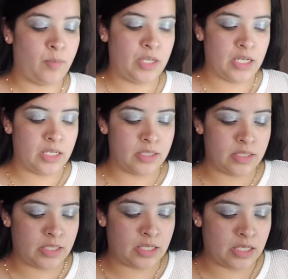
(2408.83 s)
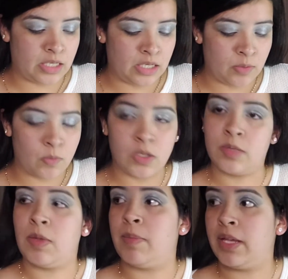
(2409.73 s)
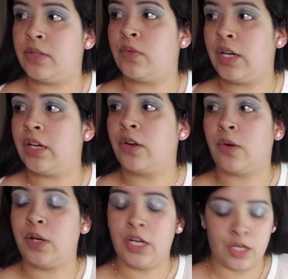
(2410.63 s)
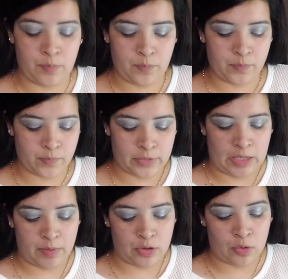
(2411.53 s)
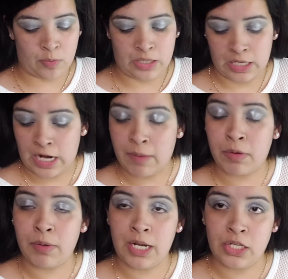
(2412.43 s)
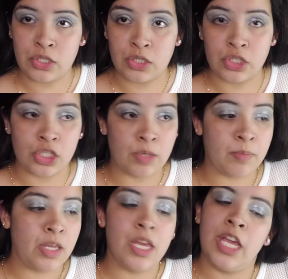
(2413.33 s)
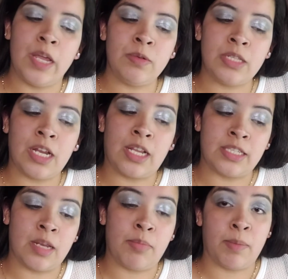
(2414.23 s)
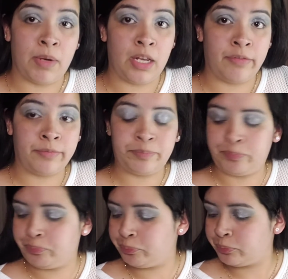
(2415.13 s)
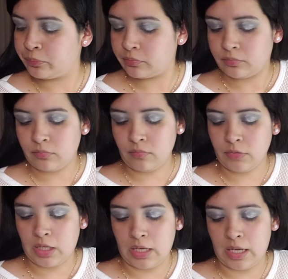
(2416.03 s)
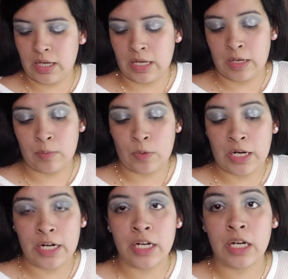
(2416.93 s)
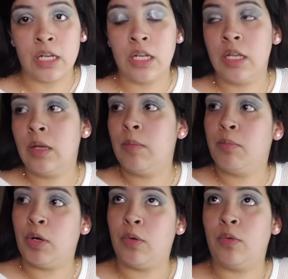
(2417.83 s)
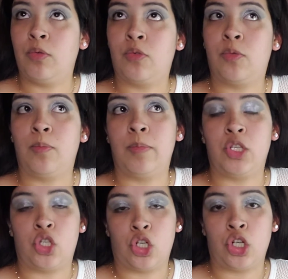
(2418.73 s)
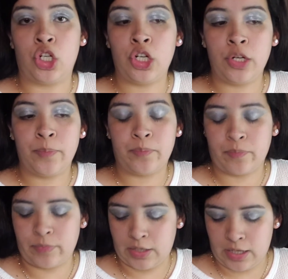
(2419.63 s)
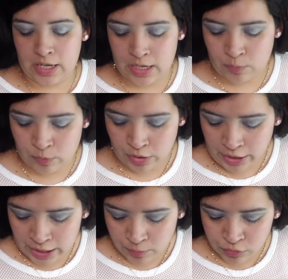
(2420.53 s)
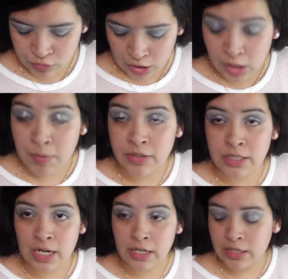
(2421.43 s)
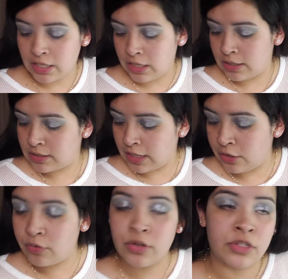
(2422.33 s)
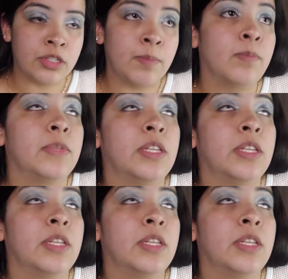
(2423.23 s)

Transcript: because he was my best friend growing up. Even though we did have a relationship, it was like I said, puppy love, and we kind of both matured and we are able to talk about these kind of things. I know there's some,